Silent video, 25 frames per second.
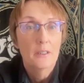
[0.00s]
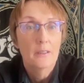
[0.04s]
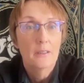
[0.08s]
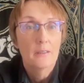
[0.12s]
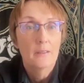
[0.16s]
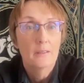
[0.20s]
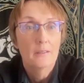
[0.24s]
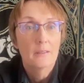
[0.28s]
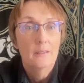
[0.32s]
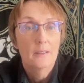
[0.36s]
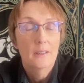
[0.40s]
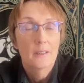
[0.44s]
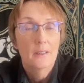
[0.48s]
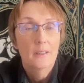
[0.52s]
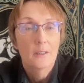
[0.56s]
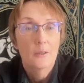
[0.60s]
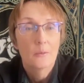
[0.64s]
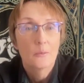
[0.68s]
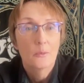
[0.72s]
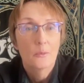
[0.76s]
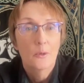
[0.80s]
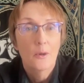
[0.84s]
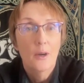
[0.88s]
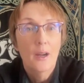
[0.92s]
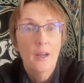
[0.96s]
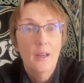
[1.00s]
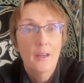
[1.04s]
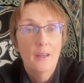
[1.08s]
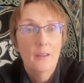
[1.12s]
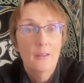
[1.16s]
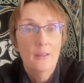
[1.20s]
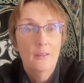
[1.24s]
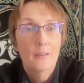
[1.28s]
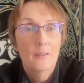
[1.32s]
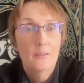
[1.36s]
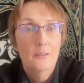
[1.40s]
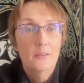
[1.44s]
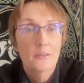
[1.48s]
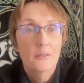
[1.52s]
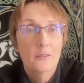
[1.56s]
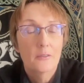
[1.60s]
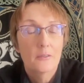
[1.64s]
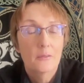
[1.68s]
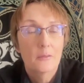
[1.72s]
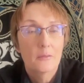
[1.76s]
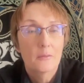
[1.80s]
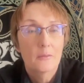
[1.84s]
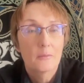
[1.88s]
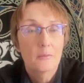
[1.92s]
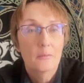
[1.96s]
Mm-hmm prior
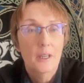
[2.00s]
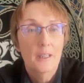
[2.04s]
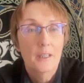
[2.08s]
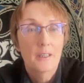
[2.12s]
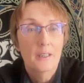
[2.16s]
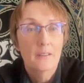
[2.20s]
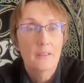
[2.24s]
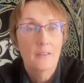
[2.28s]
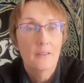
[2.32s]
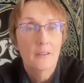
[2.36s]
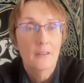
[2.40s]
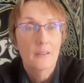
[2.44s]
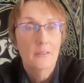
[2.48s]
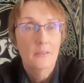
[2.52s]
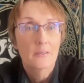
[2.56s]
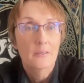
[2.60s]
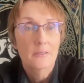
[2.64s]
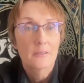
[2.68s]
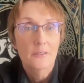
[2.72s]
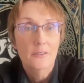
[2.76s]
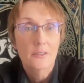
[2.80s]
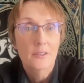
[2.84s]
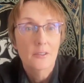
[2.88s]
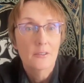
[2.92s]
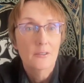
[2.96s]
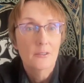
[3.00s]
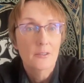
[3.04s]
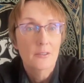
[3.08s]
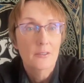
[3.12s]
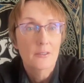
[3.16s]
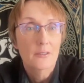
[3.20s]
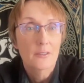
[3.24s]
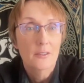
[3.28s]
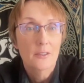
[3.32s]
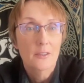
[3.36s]
to making our other decisions.